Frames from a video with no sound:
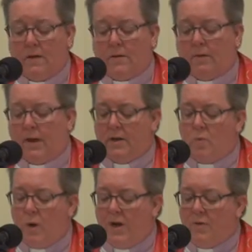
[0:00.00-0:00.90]
So let
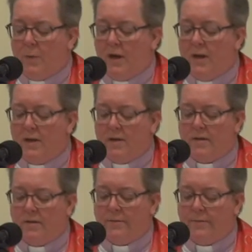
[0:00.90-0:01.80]
us wage
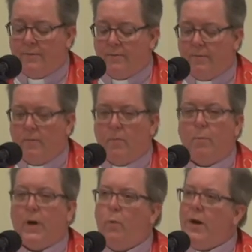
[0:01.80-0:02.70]
peace
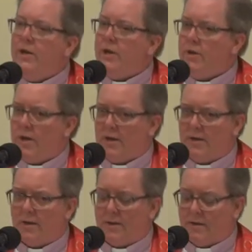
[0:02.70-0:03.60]
by waging
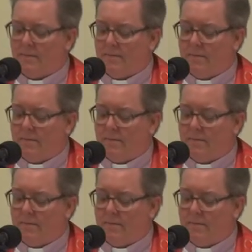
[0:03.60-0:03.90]
justice.